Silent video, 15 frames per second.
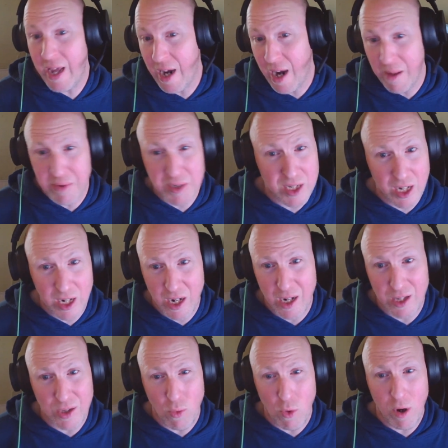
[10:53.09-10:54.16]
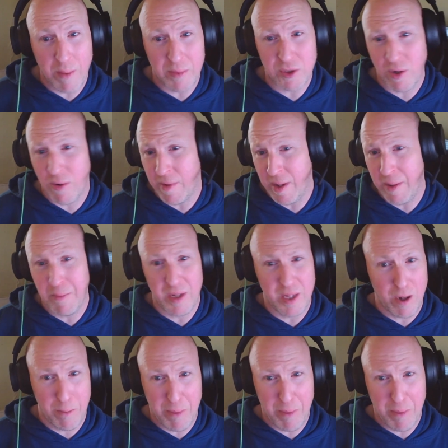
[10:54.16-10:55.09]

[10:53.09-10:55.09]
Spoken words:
and I've seen it at the Warhammer store when they've been there